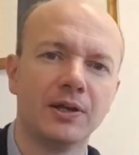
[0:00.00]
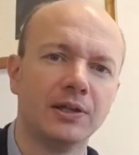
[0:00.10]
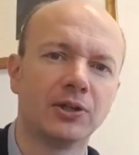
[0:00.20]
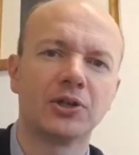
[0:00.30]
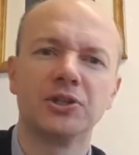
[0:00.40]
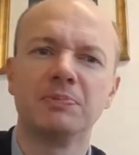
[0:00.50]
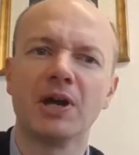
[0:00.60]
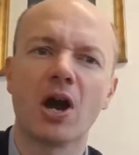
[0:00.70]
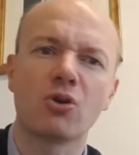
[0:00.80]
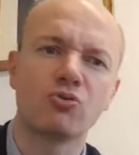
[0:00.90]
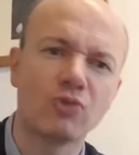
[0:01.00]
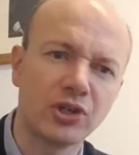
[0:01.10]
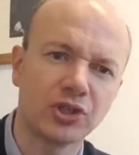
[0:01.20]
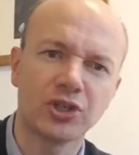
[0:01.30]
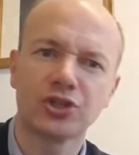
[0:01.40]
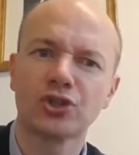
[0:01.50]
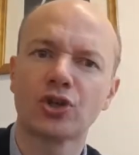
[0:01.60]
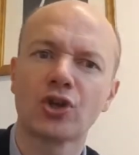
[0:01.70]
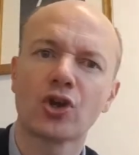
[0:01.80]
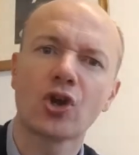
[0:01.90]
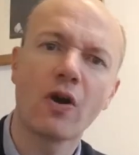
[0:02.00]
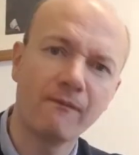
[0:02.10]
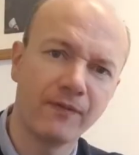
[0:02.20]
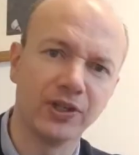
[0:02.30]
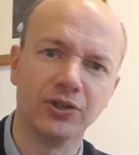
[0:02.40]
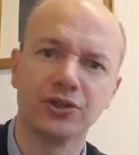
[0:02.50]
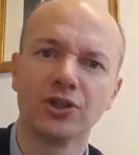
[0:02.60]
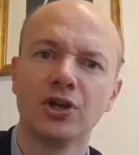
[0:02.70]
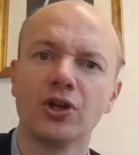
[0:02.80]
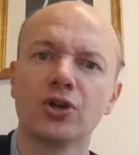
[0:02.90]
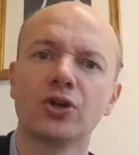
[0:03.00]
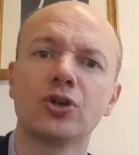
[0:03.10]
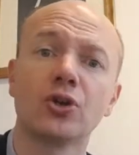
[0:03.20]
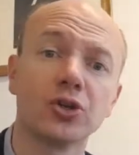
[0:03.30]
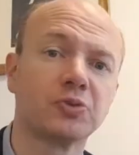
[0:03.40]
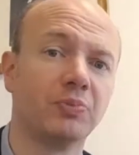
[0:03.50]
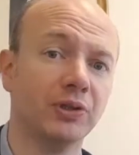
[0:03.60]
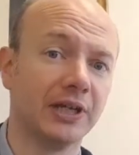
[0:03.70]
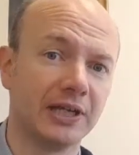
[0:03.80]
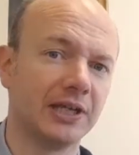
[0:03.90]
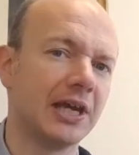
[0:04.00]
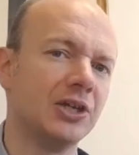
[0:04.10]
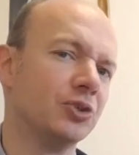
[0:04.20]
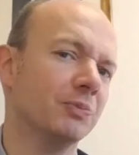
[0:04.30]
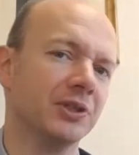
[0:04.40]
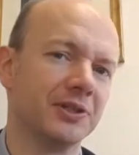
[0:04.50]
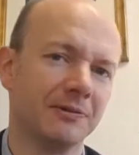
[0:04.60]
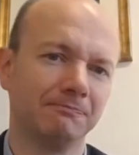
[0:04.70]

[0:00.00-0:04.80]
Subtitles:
looking to be a gracious, confident gospel engagement,